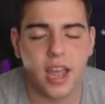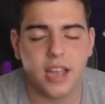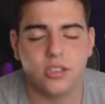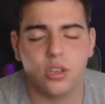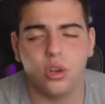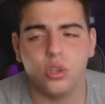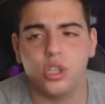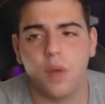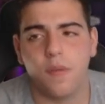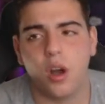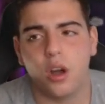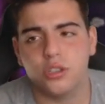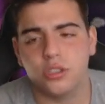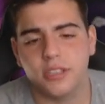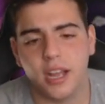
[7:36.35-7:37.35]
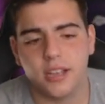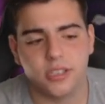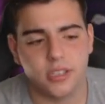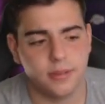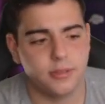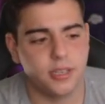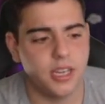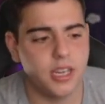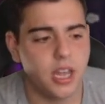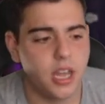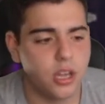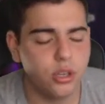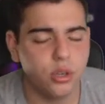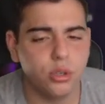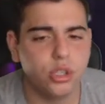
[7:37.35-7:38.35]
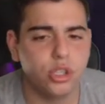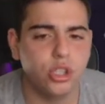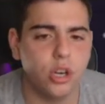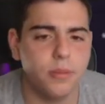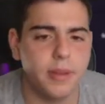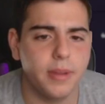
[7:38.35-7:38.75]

As long as you have 100,000 MT, you should